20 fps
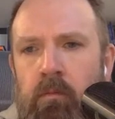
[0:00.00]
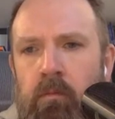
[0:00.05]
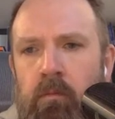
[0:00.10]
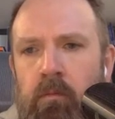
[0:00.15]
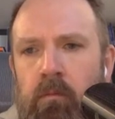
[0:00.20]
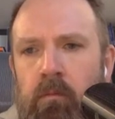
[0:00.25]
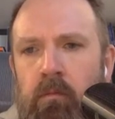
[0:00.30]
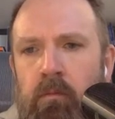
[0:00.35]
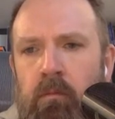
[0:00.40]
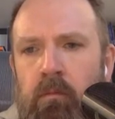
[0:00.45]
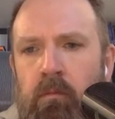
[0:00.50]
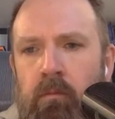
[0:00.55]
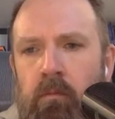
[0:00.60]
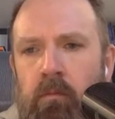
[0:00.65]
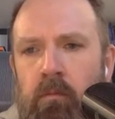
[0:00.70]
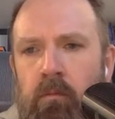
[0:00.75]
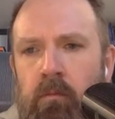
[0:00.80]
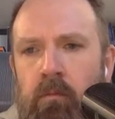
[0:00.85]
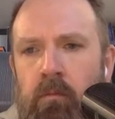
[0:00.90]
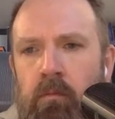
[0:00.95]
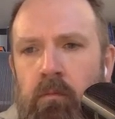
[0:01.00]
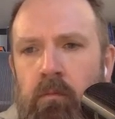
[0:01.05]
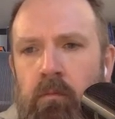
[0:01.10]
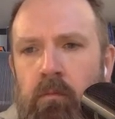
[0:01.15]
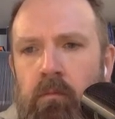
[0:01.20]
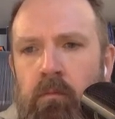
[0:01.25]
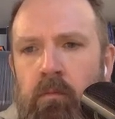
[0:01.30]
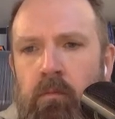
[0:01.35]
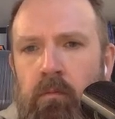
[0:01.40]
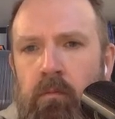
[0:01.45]

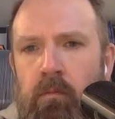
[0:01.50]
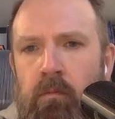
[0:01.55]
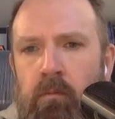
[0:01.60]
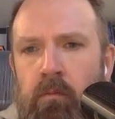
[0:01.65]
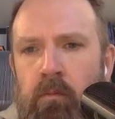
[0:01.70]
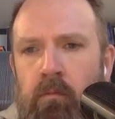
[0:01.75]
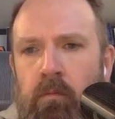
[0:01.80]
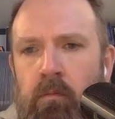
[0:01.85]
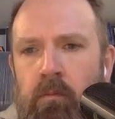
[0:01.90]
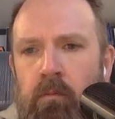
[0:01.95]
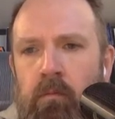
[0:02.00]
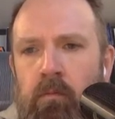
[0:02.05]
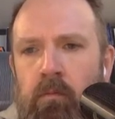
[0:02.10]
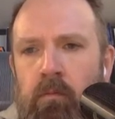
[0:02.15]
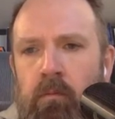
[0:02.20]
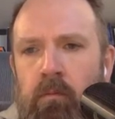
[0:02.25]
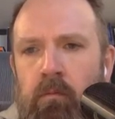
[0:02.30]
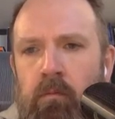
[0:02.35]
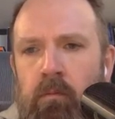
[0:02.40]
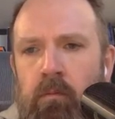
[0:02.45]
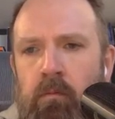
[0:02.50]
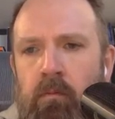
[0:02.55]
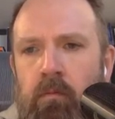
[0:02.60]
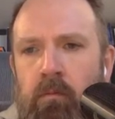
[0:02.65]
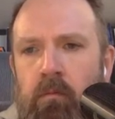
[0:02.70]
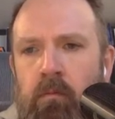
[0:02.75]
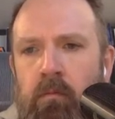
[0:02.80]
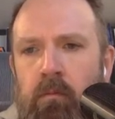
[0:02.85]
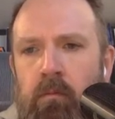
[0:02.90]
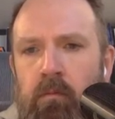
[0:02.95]

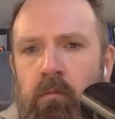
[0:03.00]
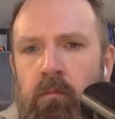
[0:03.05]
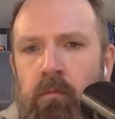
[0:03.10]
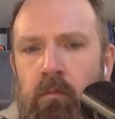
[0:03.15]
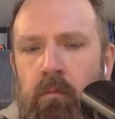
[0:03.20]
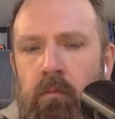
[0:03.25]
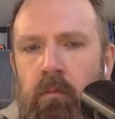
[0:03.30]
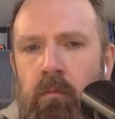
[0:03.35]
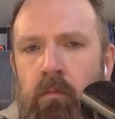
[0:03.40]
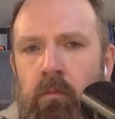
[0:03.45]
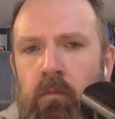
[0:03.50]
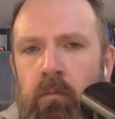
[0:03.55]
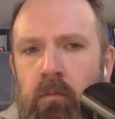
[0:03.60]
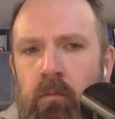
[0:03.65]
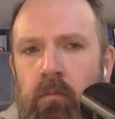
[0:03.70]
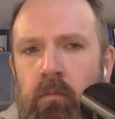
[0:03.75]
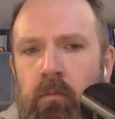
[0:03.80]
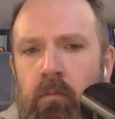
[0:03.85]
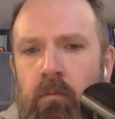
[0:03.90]
[no speech]